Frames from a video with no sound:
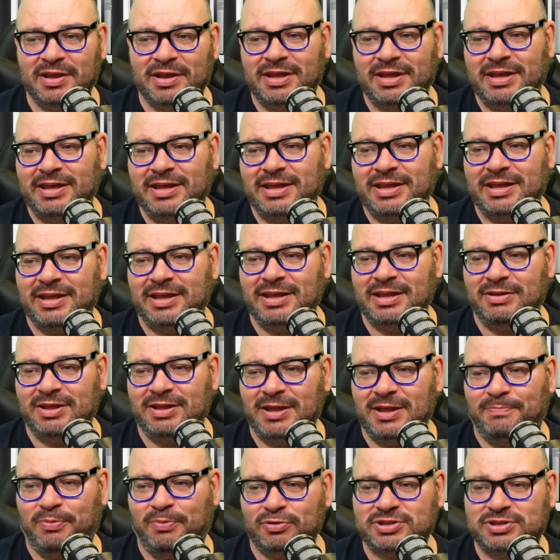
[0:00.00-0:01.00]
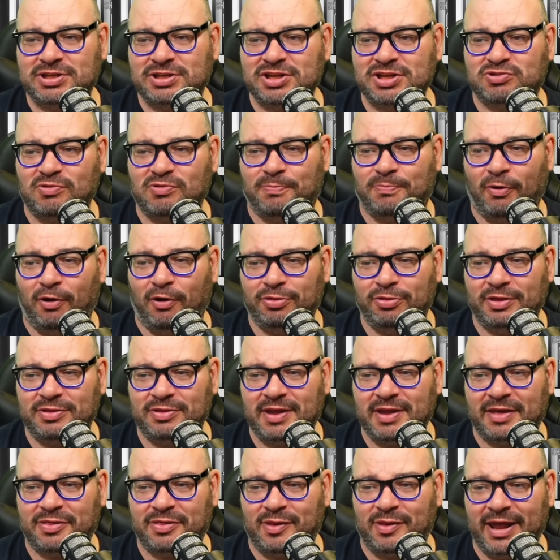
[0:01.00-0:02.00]
He puts in his report that
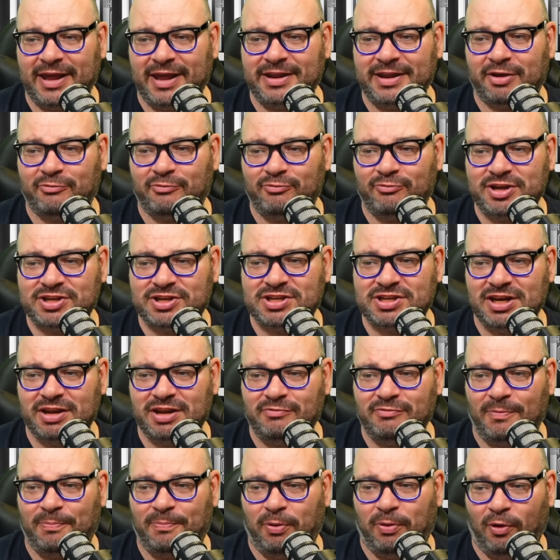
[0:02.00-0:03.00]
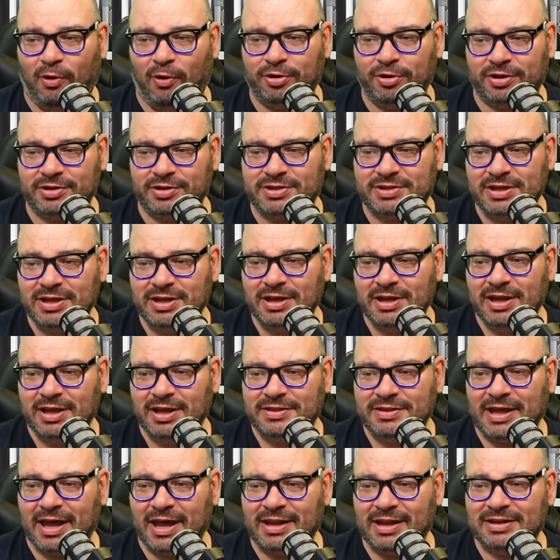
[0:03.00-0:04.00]
The Athletic recently reported
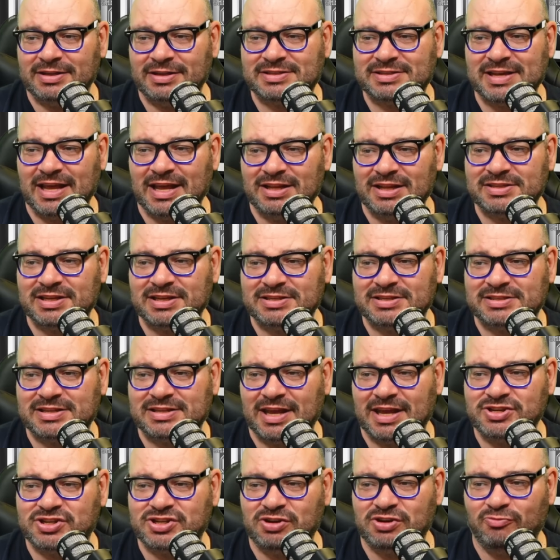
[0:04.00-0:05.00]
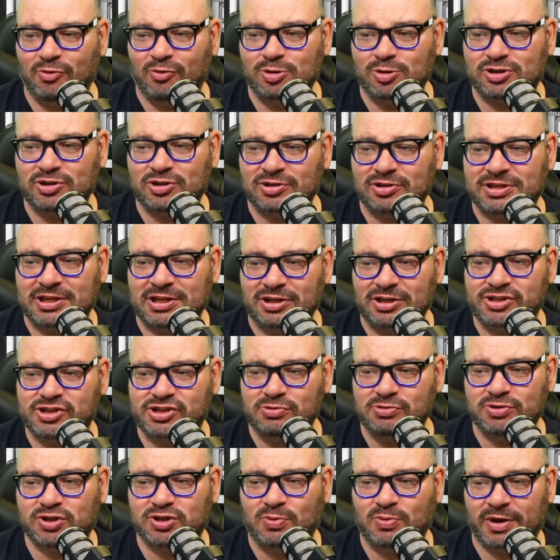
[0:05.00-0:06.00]
that Lascelles' extension runs until
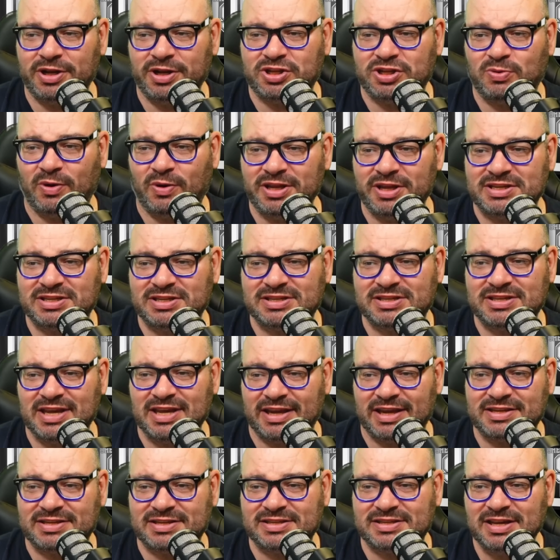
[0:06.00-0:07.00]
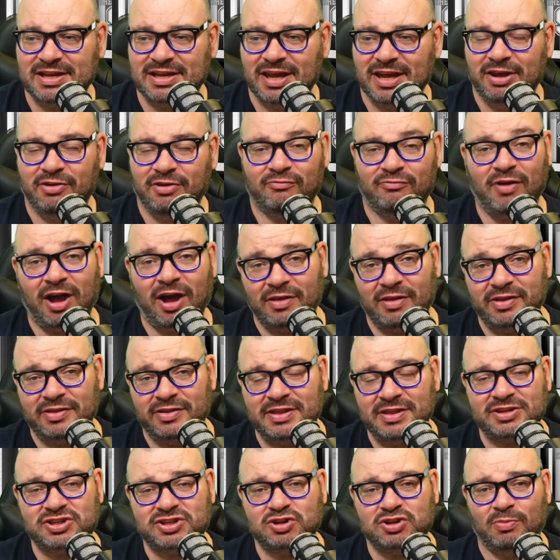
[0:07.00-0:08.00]
June 2026 rather than
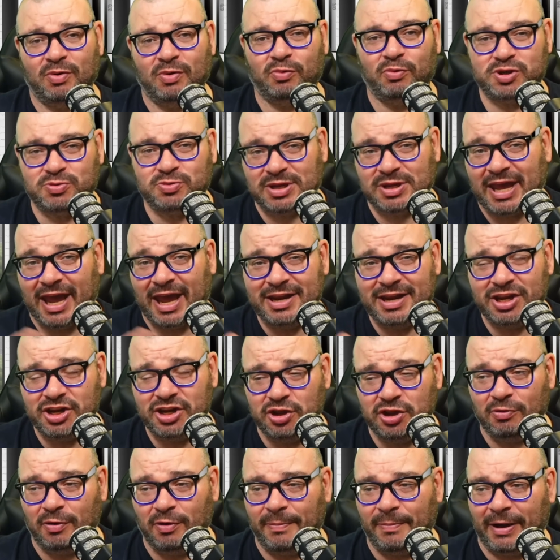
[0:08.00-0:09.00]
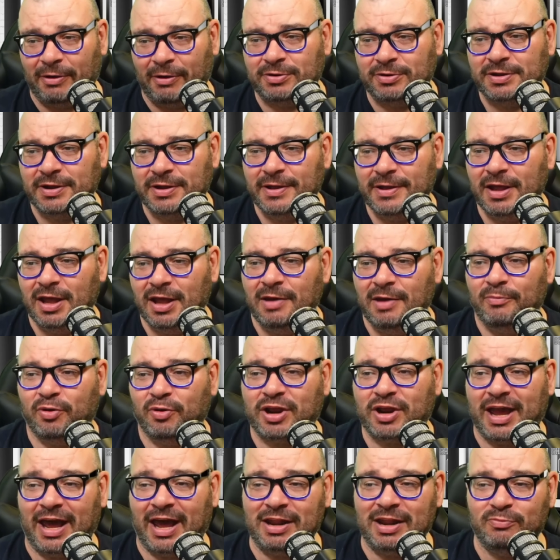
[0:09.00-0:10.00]
this summer, which we kind of knew about. But
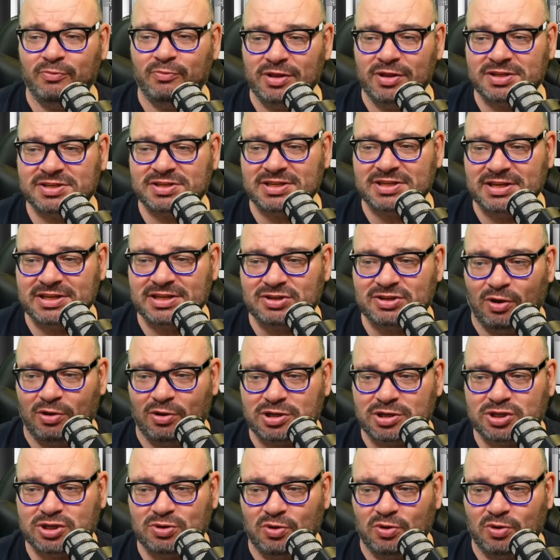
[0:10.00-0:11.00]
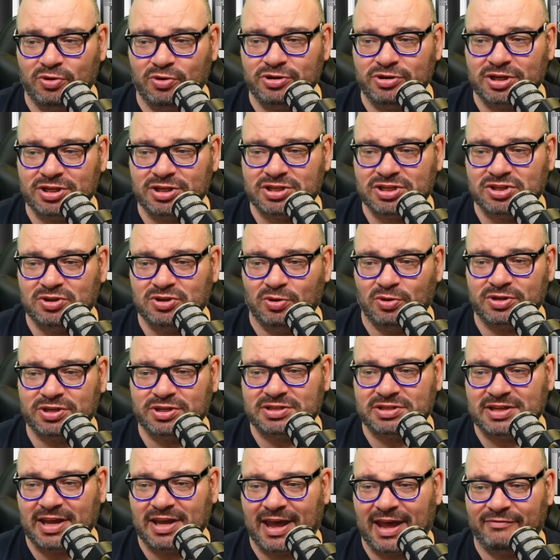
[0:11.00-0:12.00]
Callum Wilson is also understood
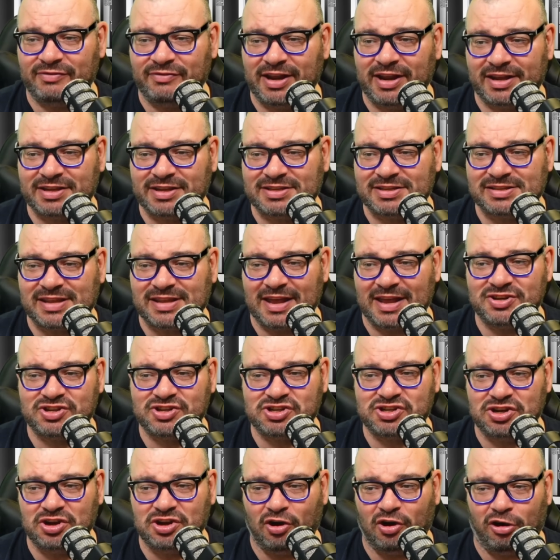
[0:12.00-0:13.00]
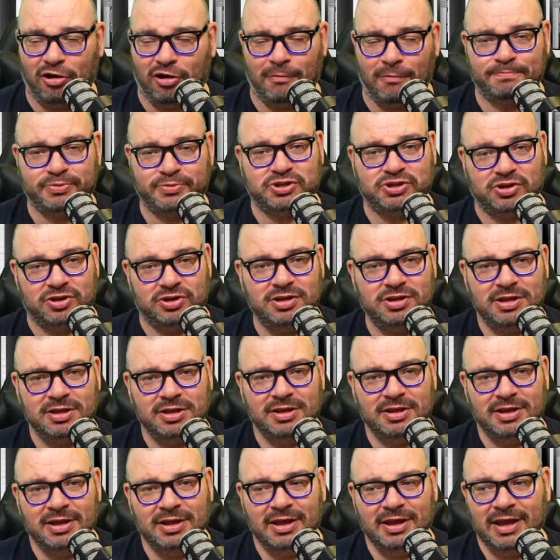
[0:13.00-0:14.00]
to have an extension option
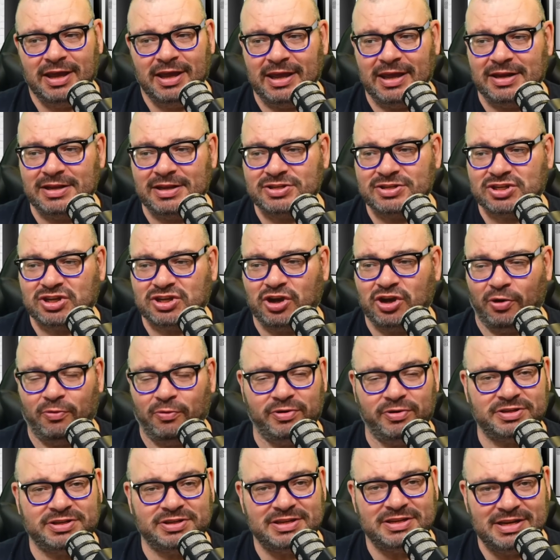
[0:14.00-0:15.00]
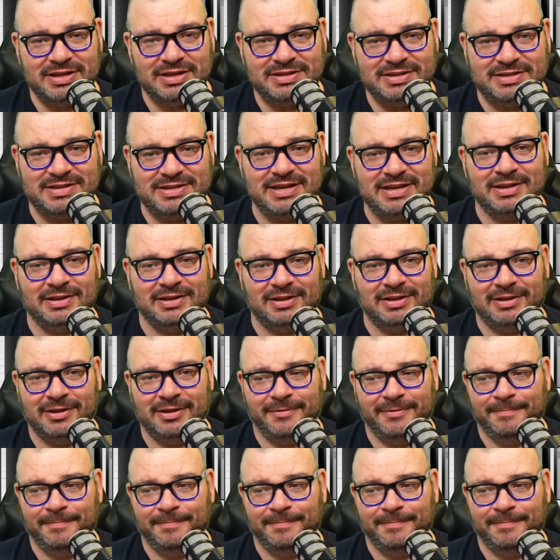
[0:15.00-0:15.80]
in his current deal.